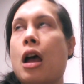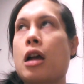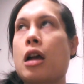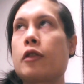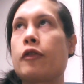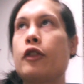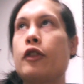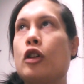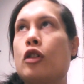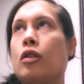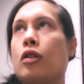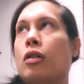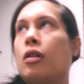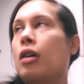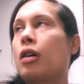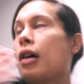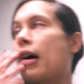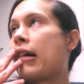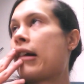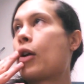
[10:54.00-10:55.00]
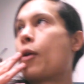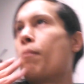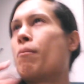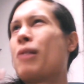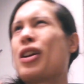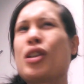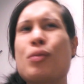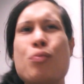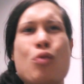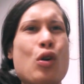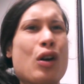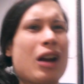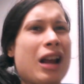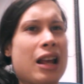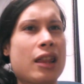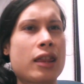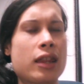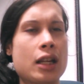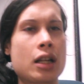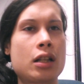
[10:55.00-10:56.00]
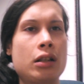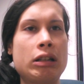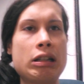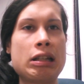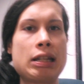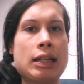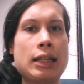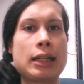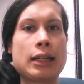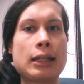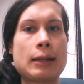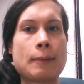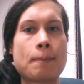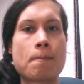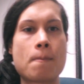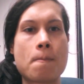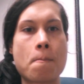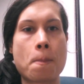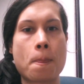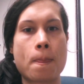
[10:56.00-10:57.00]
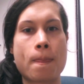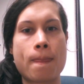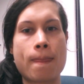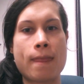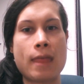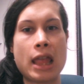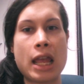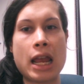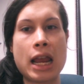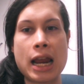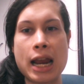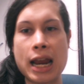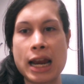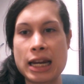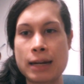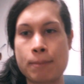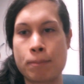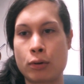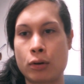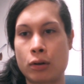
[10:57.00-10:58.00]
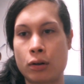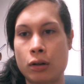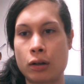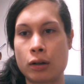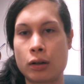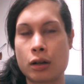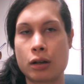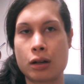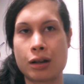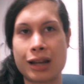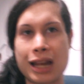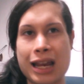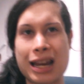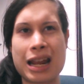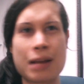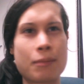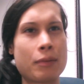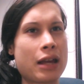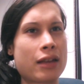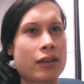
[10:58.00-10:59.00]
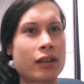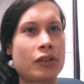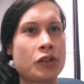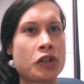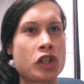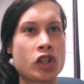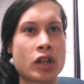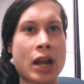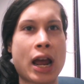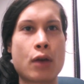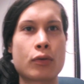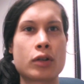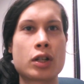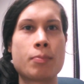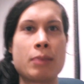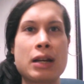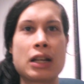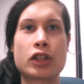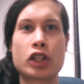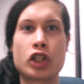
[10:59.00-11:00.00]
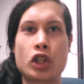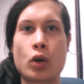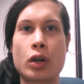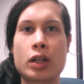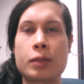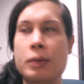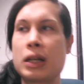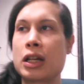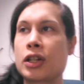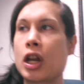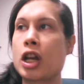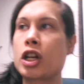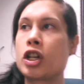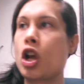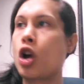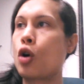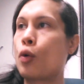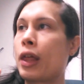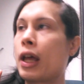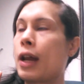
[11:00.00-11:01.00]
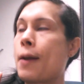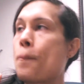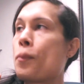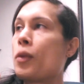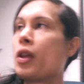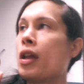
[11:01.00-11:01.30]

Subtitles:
I feel, much more ethically able and ethically sound to make the choice, because I know that